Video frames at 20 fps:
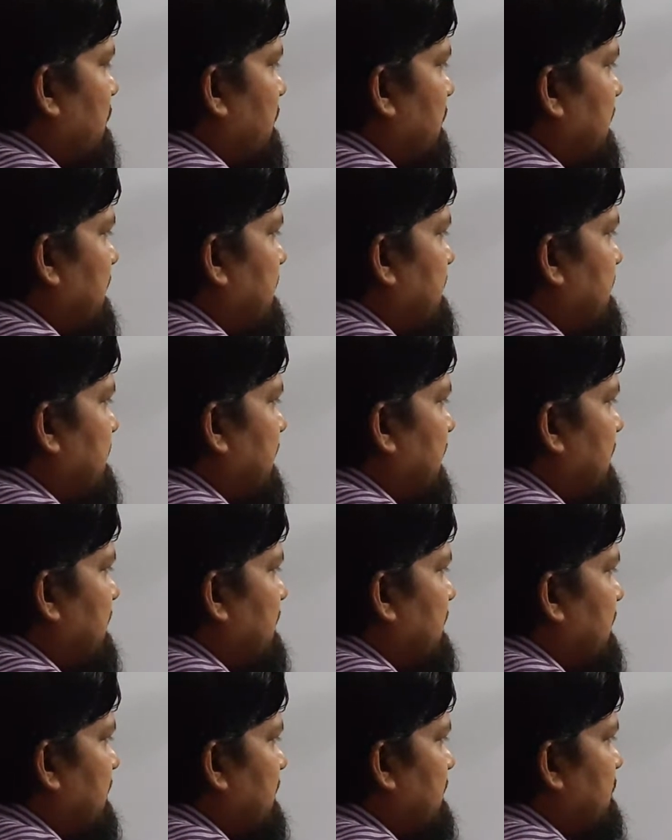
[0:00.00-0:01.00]
This
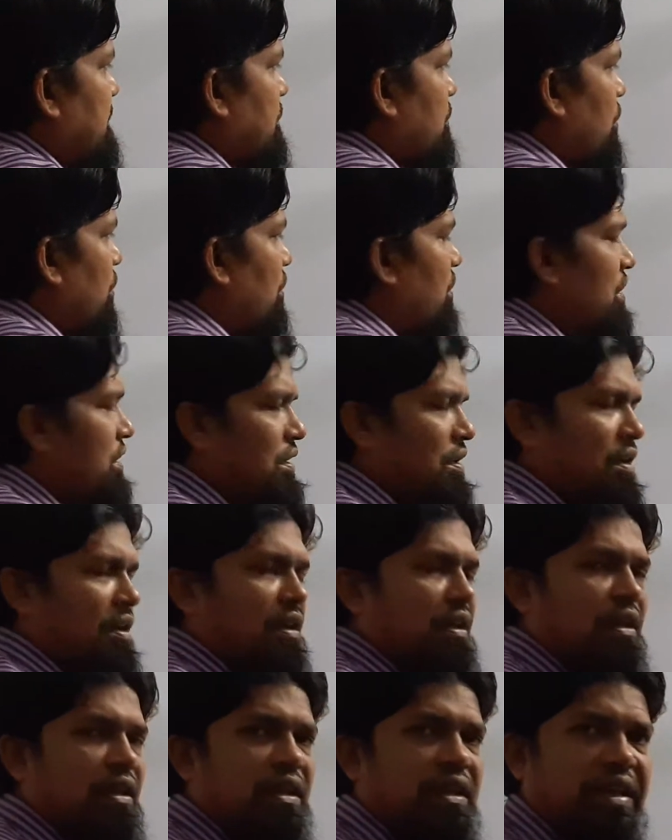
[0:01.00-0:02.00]
sign is called
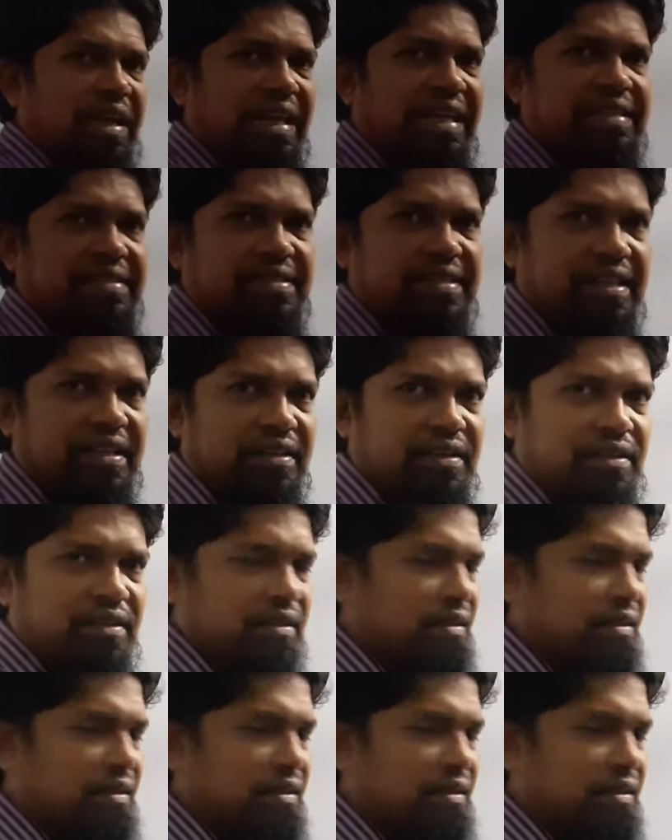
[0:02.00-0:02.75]
less than